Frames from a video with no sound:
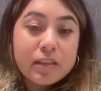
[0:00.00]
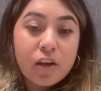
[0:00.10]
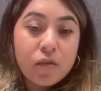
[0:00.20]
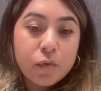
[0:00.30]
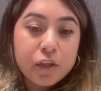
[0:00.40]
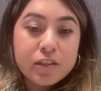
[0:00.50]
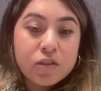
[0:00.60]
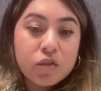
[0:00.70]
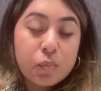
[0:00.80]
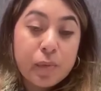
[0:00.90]
self-work is
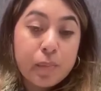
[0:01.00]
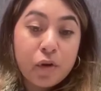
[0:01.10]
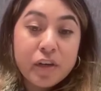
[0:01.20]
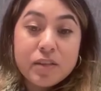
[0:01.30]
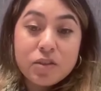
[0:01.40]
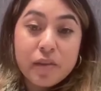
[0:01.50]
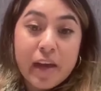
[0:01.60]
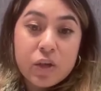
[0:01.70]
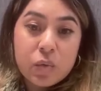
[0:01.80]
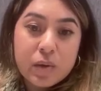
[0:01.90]
super important so
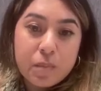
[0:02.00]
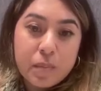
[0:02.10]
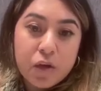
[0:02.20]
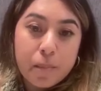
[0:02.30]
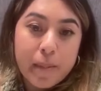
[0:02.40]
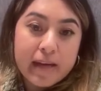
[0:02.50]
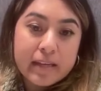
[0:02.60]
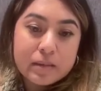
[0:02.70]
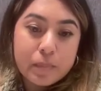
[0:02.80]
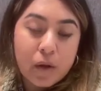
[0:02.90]
that you can be your
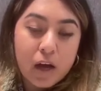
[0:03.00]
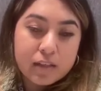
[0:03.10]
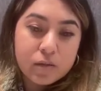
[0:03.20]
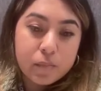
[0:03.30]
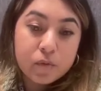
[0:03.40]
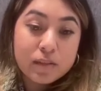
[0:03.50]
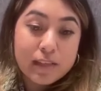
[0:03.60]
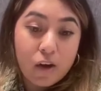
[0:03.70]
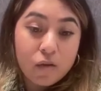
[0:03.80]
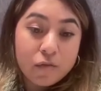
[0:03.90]
best possible
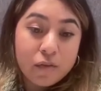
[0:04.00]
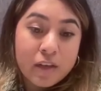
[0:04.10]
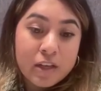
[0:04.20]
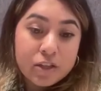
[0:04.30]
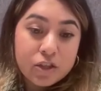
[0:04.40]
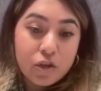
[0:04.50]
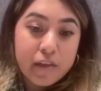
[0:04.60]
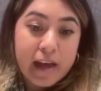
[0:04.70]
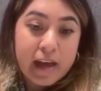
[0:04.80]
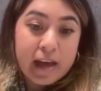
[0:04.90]
self, so mm-hmm.
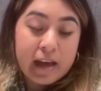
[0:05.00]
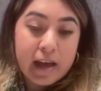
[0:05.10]
that